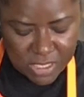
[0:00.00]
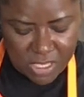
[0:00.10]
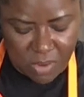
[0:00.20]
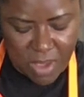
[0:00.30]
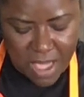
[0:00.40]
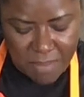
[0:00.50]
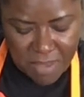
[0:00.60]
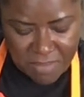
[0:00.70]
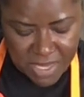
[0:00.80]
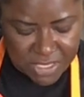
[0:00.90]
So while my
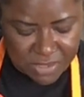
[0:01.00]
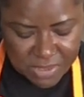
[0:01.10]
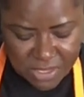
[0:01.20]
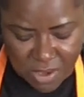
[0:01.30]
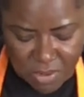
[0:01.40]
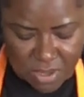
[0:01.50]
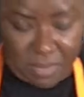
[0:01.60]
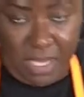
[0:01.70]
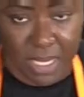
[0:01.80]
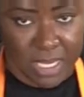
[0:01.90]
mixer is going, I'm
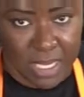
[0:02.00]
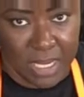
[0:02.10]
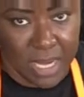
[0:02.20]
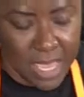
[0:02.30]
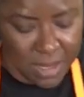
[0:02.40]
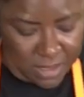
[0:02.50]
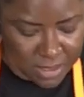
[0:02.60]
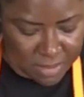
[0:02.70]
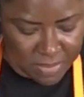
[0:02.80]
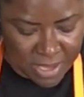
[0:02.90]
going to cut it down a
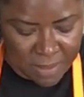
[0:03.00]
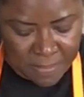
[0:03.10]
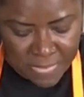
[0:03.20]
little bit.